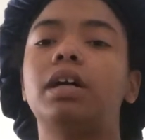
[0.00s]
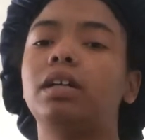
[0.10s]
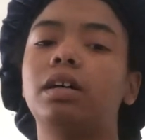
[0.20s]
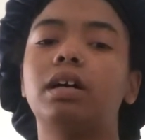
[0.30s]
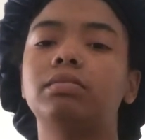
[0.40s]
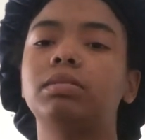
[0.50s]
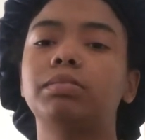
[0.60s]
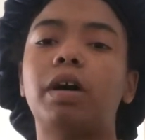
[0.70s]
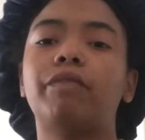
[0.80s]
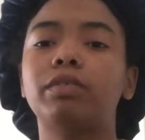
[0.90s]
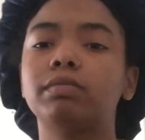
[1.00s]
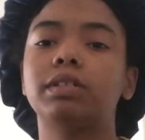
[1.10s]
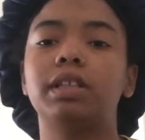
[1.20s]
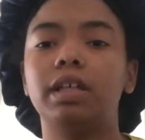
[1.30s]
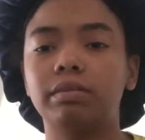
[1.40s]
ain't calling because my phone was
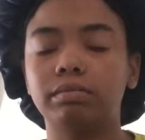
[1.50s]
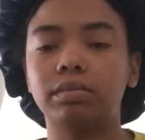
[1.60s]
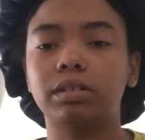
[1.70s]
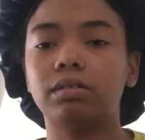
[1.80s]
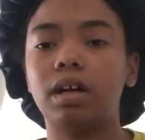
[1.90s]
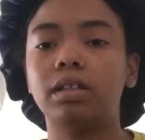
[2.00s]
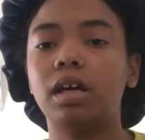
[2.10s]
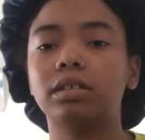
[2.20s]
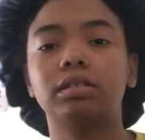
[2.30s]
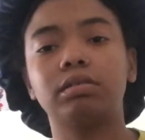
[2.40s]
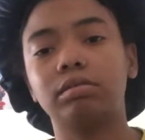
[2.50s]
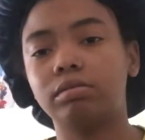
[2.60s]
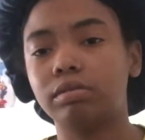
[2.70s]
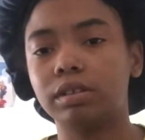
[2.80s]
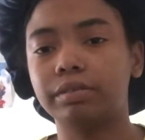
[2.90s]
dead. So I knocks on the
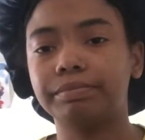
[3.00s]
door.